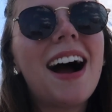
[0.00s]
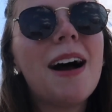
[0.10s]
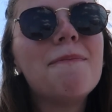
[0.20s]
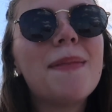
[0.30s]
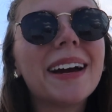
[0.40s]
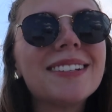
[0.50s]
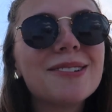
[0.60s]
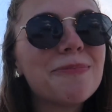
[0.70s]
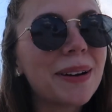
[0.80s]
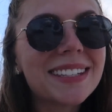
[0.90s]
I might
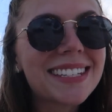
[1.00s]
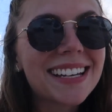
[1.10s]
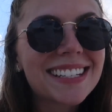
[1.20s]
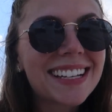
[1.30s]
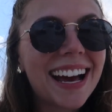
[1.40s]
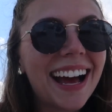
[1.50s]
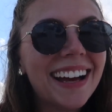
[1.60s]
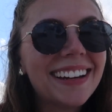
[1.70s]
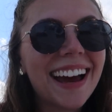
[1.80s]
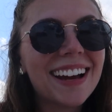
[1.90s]
do princess
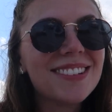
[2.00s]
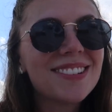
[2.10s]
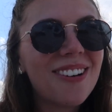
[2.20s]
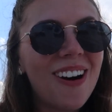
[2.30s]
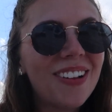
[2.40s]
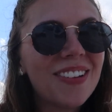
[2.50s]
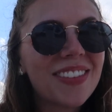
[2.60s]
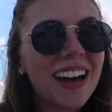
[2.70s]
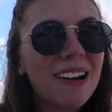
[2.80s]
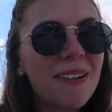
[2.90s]
again and do all of
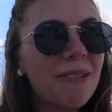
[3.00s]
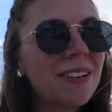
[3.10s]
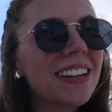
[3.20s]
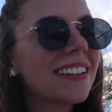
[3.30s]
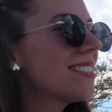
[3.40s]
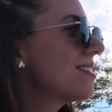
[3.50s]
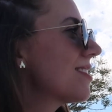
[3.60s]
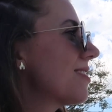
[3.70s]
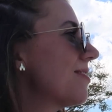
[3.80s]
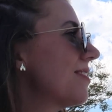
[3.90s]
them. I want to at least
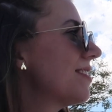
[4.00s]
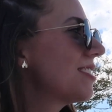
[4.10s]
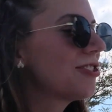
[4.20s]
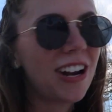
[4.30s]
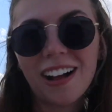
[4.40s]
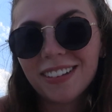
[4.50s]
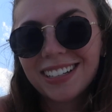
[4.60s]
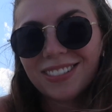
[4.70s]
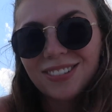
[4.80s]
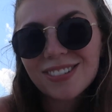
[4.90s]
do the
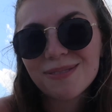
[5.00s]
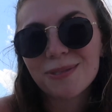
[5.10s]
challenge.